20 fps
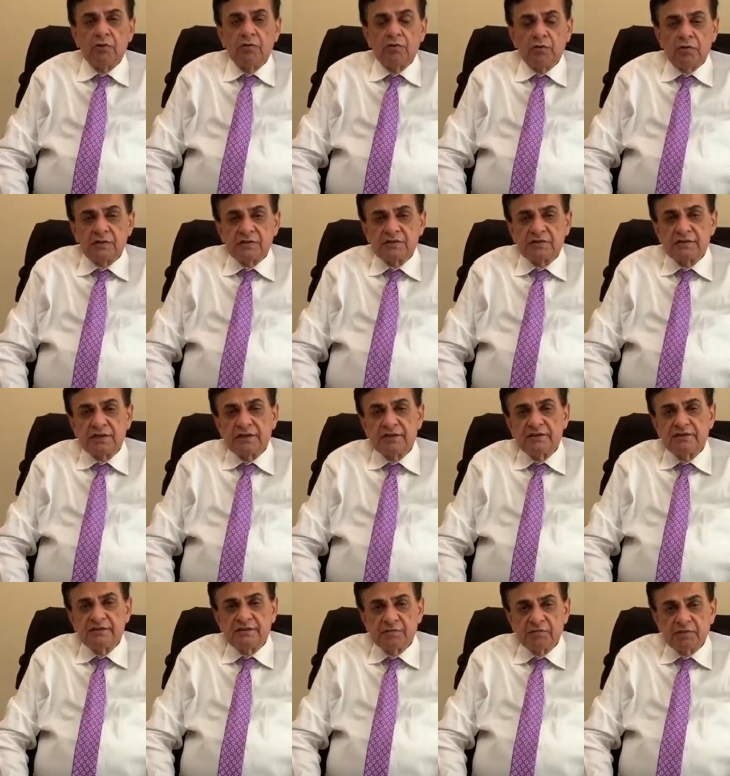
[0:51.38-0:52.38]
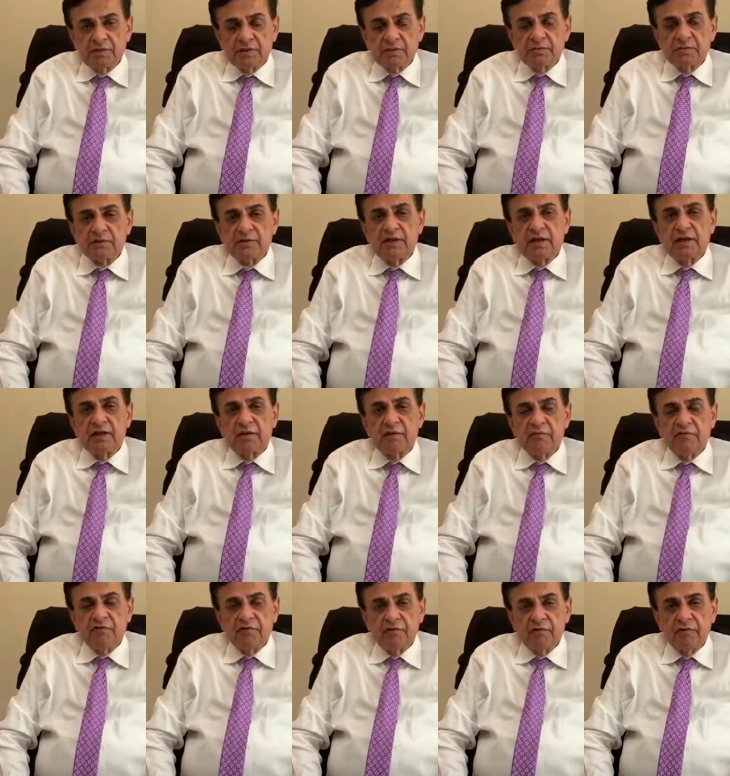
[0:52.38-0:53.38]
notice any symptoms like
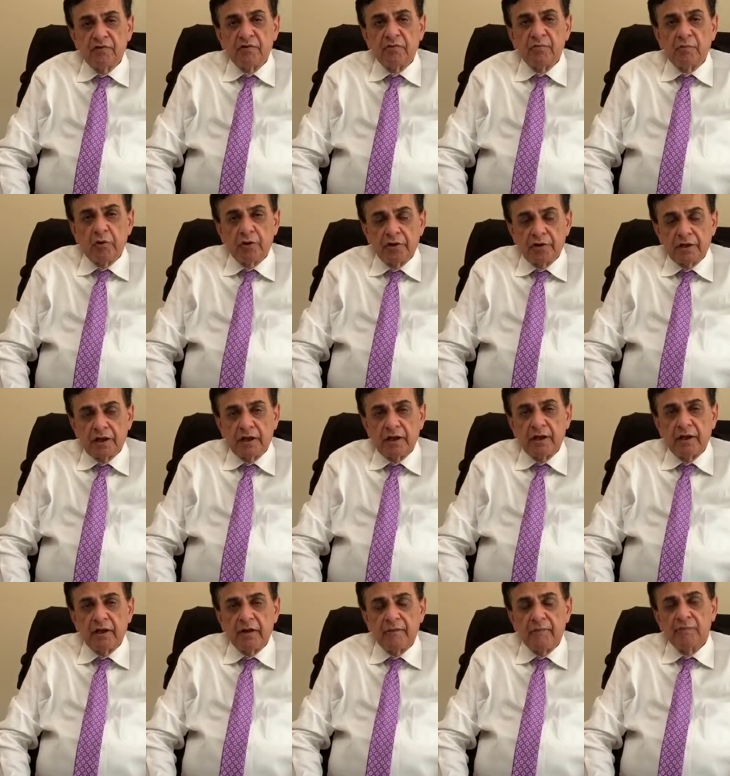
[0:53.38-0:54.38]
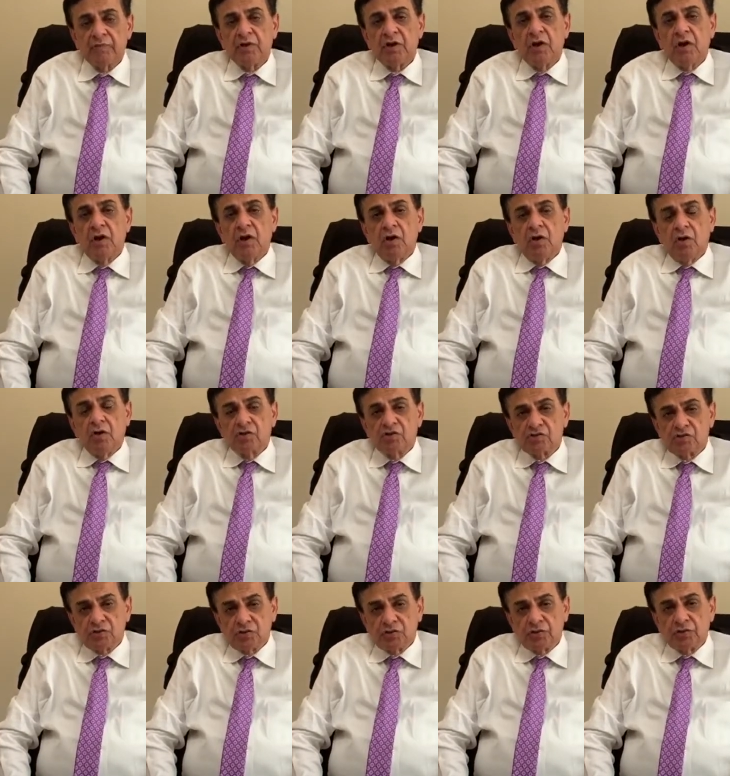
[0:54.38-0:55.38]
fever, body ache, or
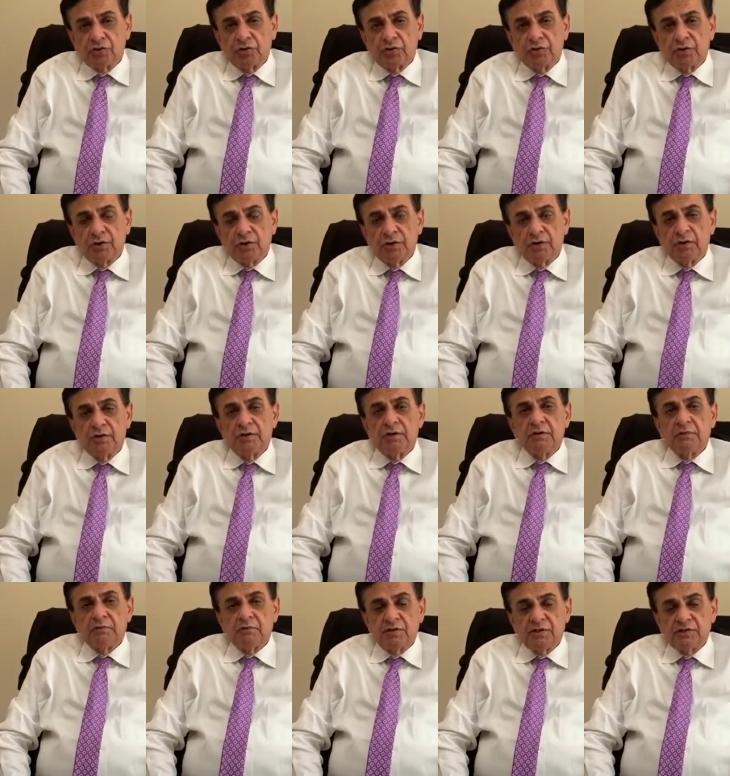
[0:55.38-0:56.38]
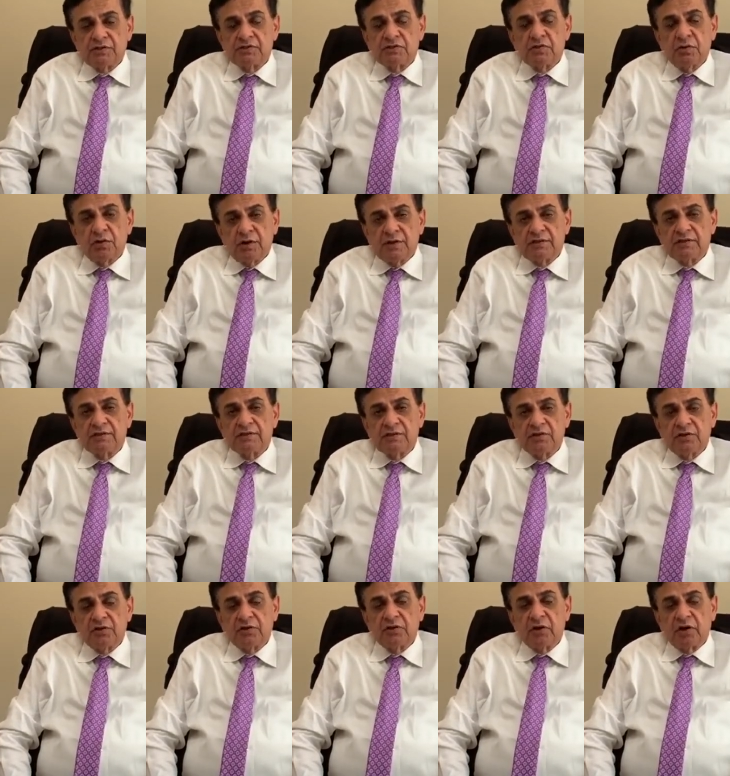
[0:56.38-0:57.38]
sore throat, please go and see
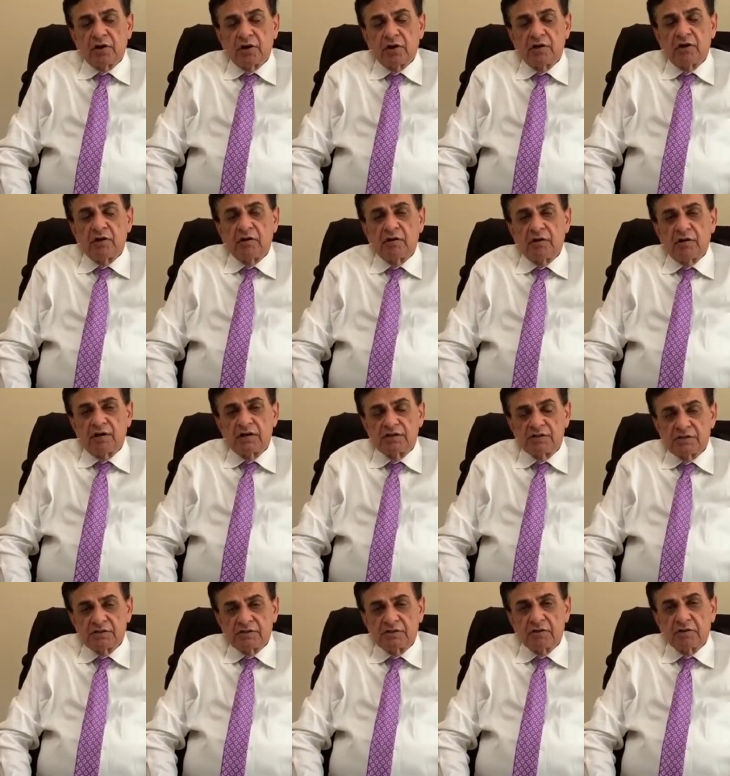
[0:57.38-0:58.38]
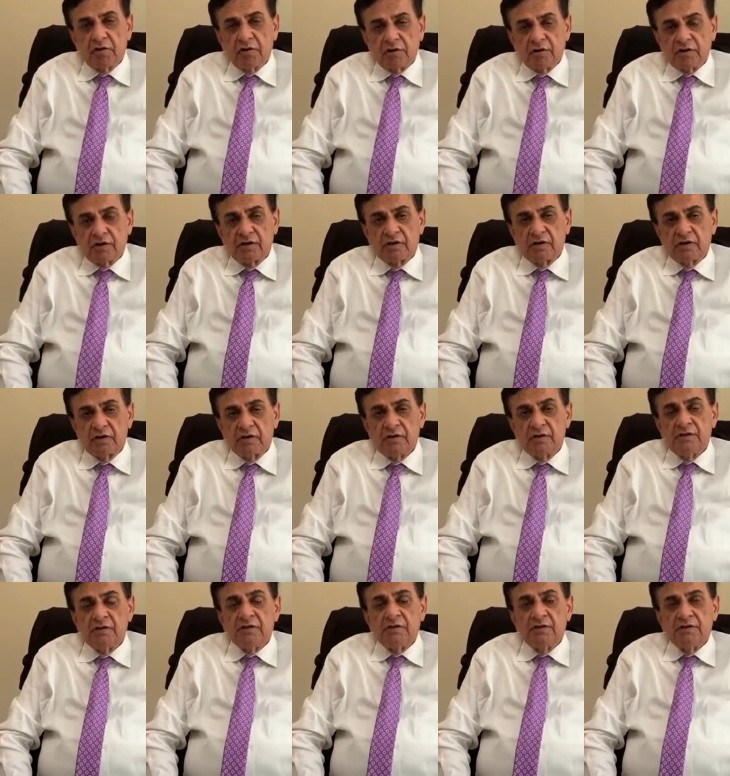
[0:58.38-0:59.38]
your consult your doctor
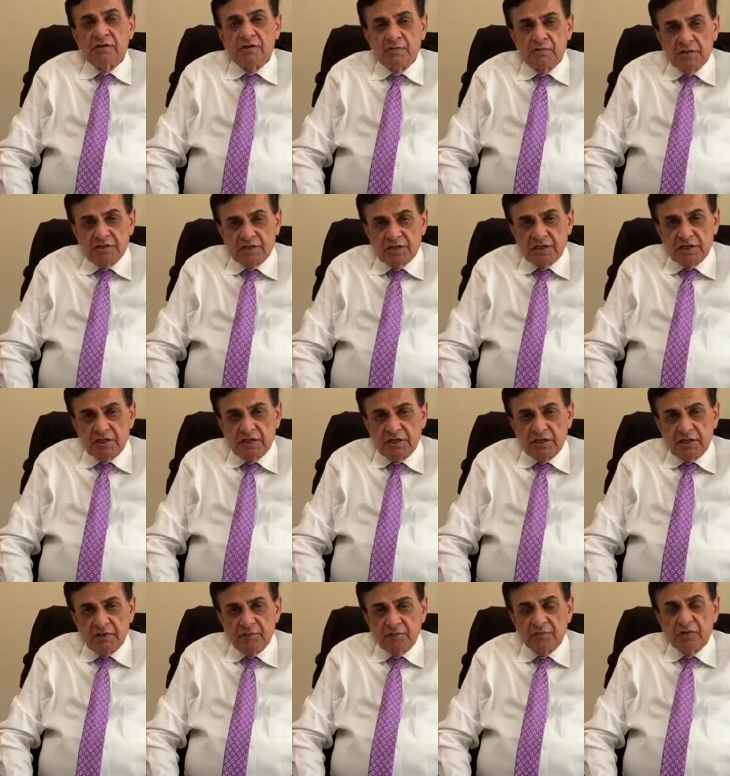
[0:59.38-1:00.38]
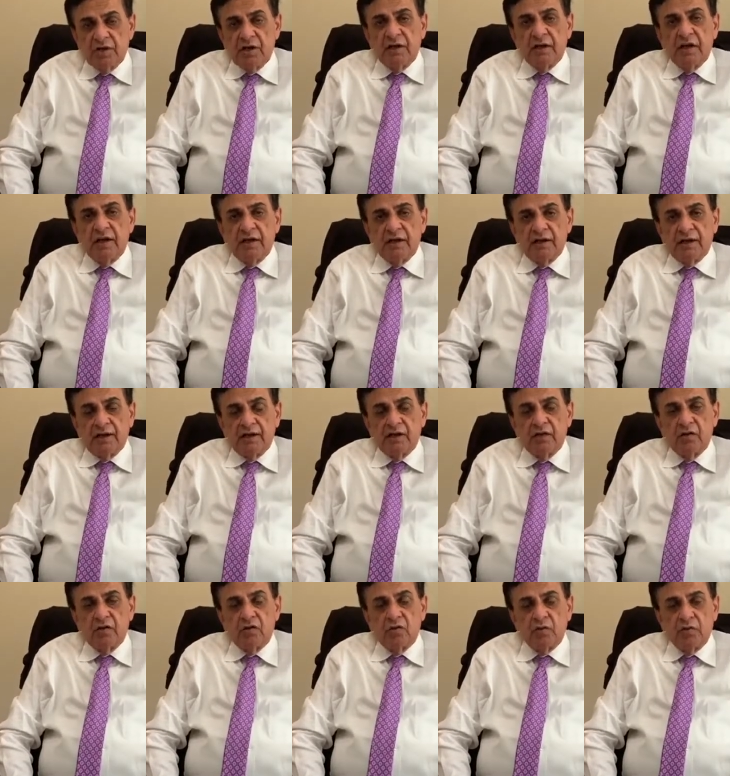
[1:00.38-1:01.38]
immediately and get the
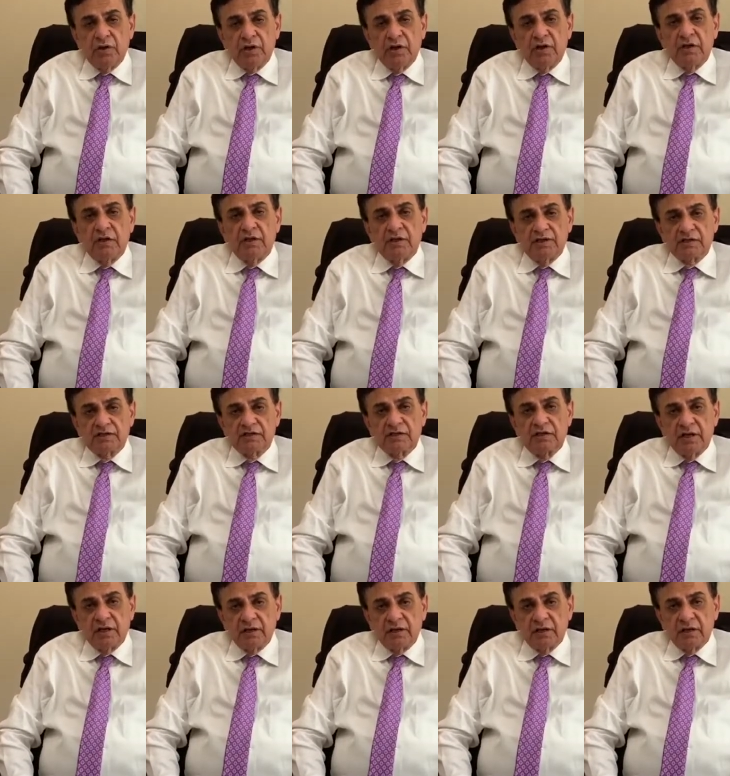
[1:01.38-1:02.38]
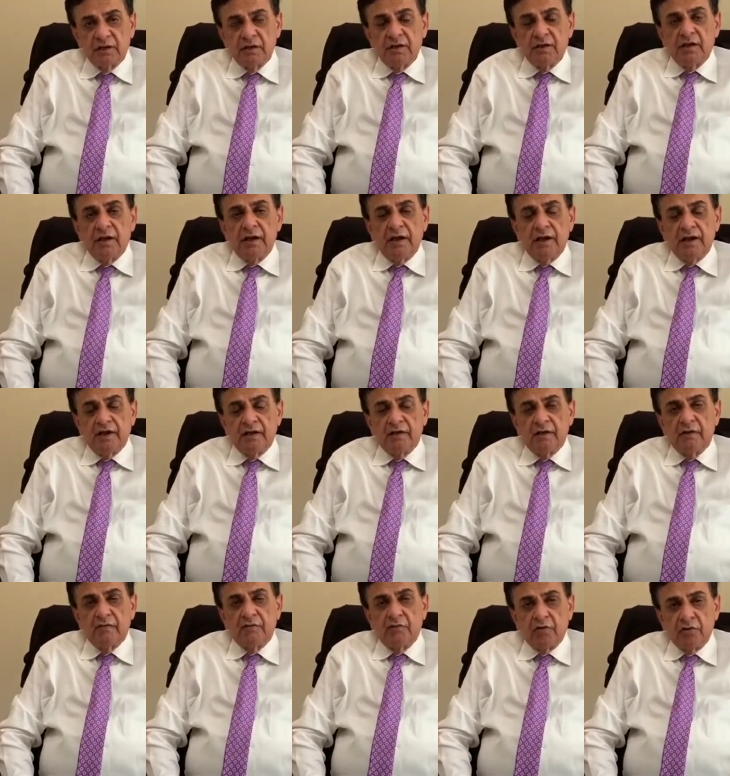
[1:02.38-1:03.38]
COVID test done.
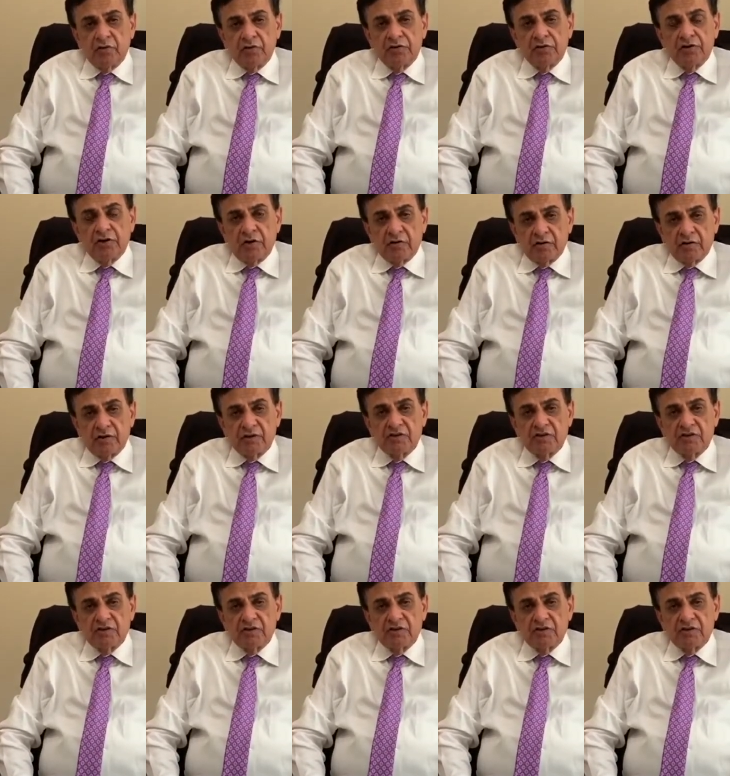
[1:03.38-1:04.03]
And follow the doctor